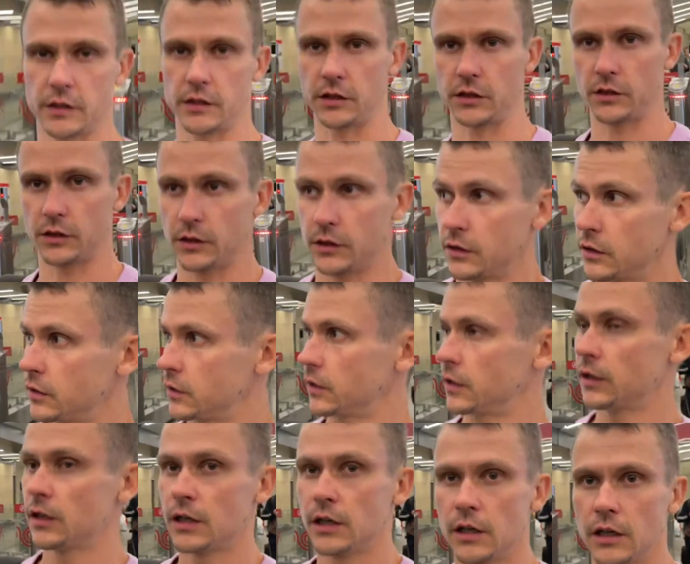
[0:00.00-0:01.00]
In
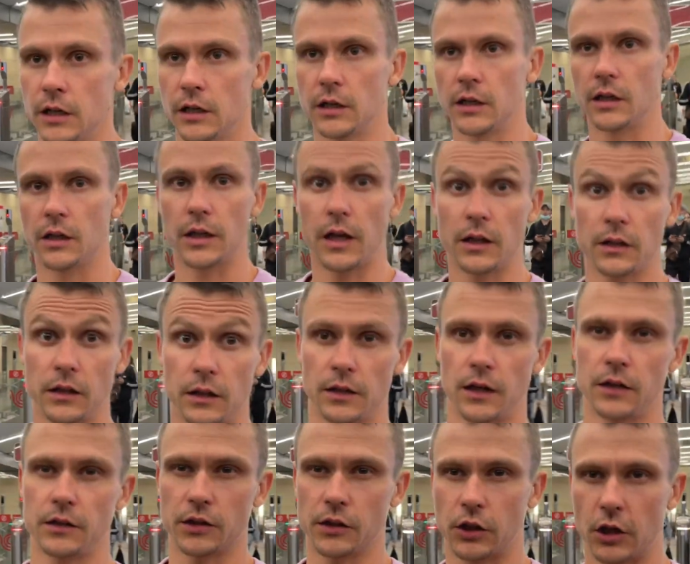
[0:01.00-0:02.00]
London
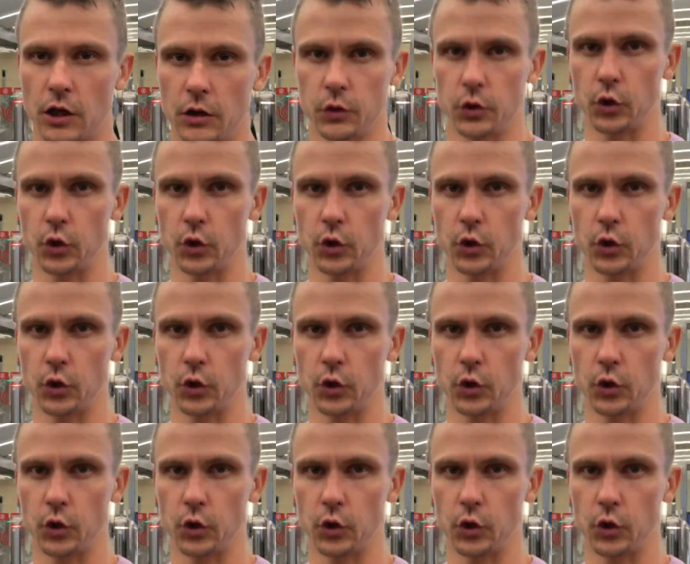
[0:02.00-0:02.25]
Underground,